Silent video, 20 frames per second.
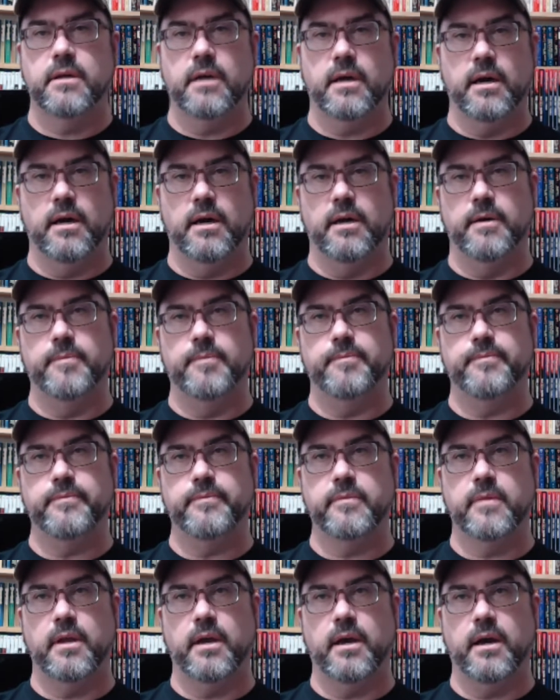
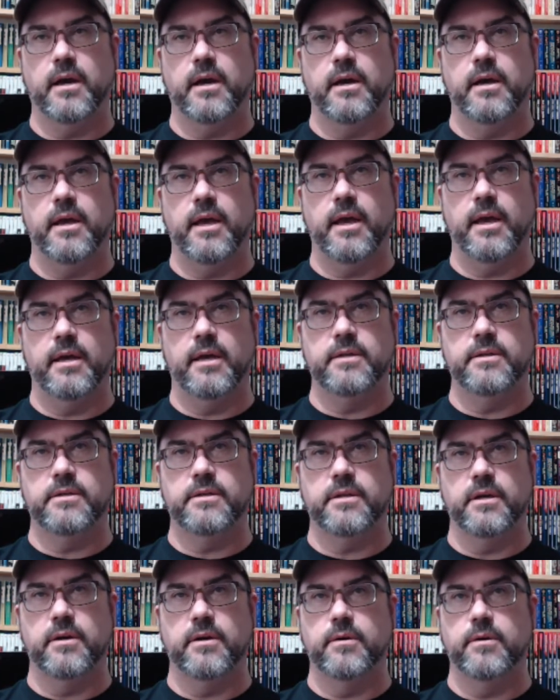and
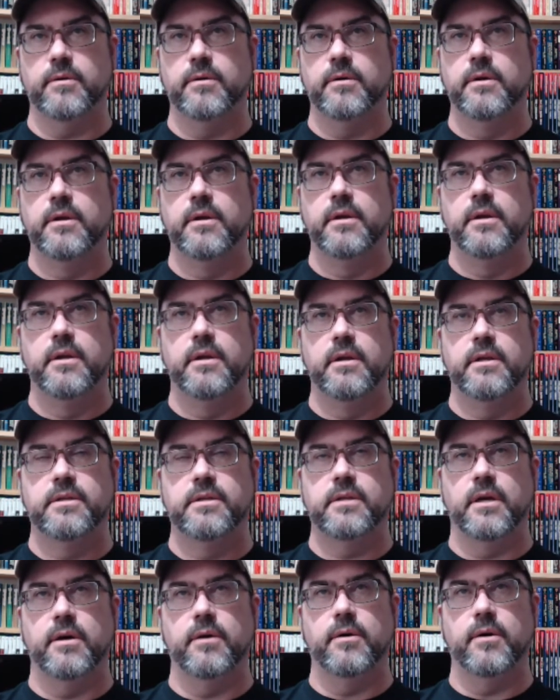so
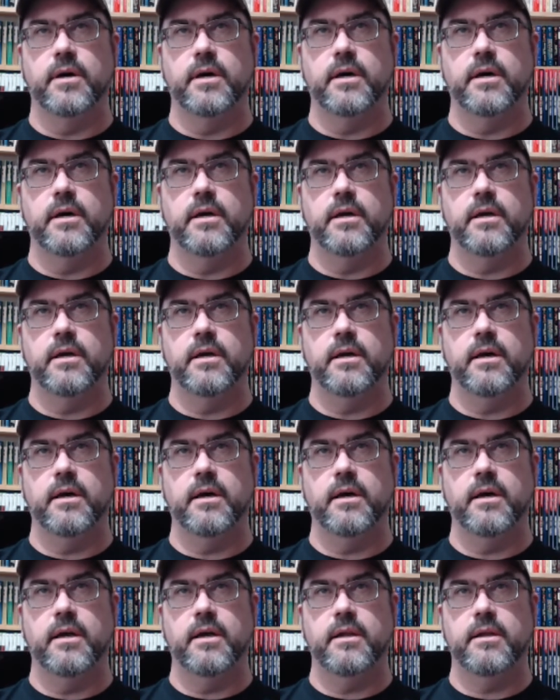
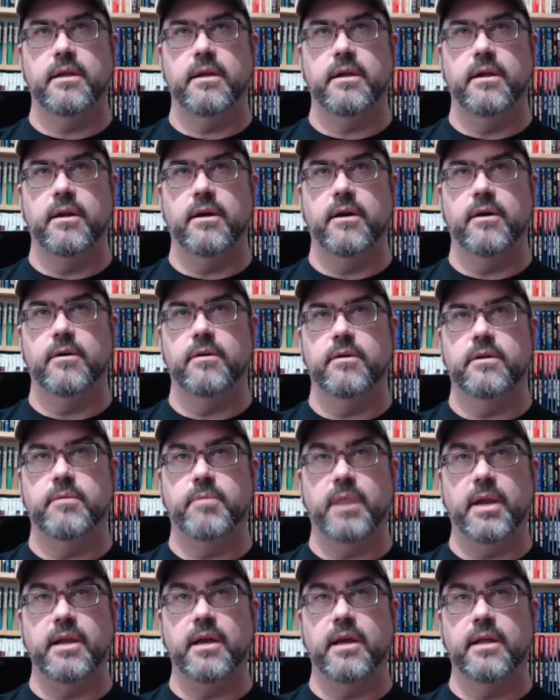you know,
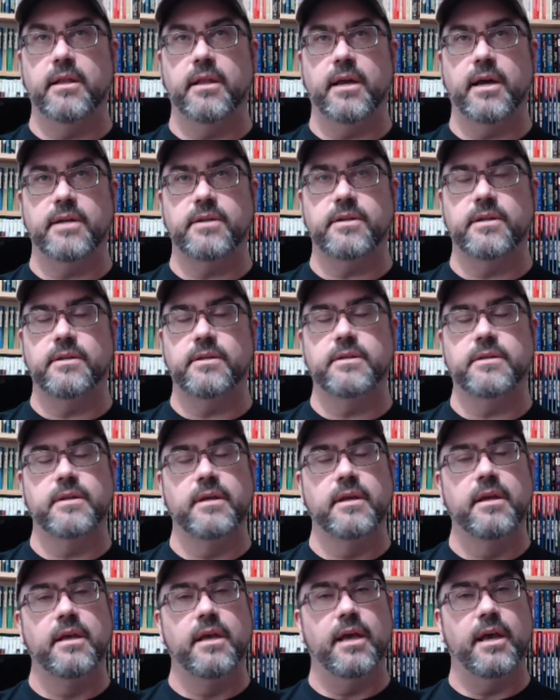depending on the license,
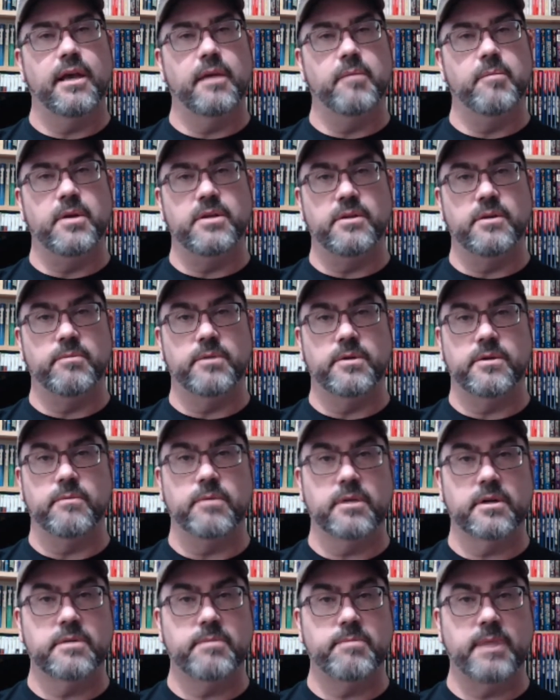it can be super, super
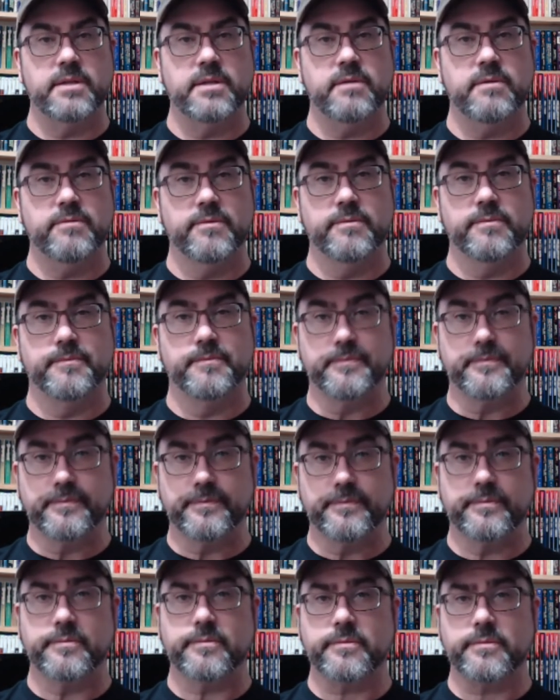expensive.
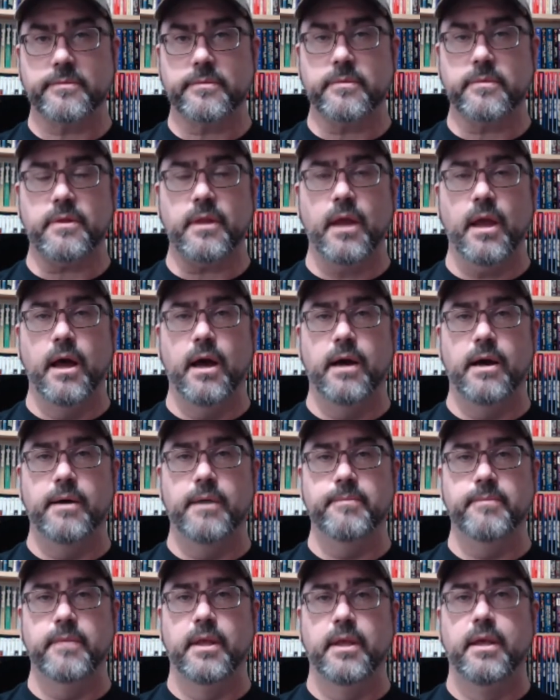
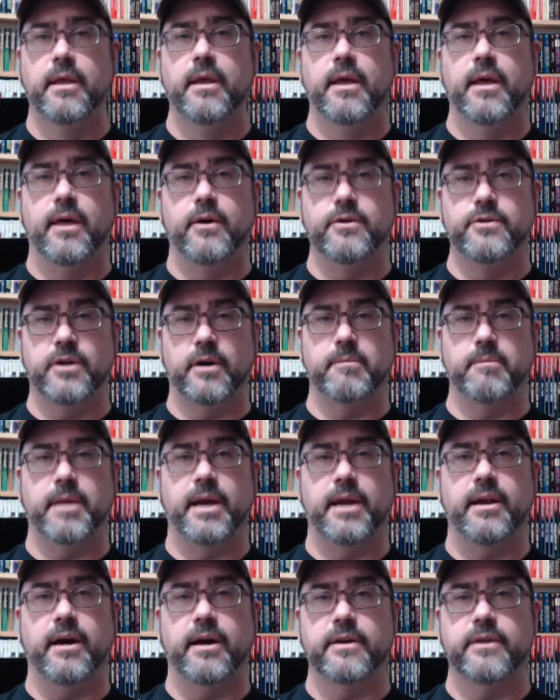Those
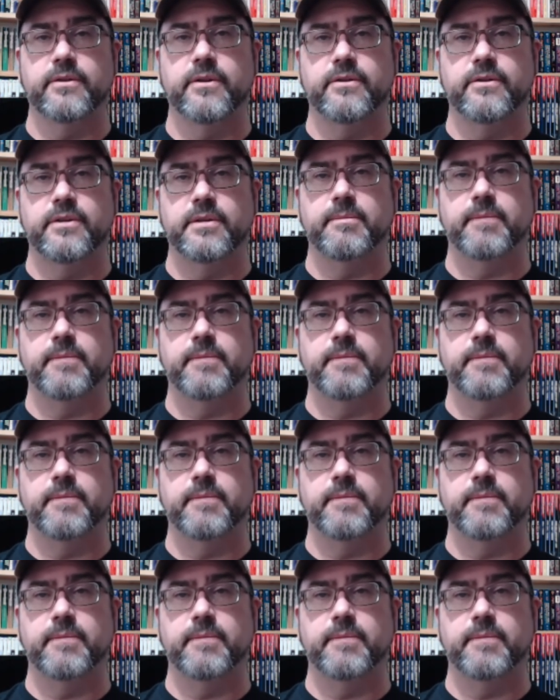aren't my dogs;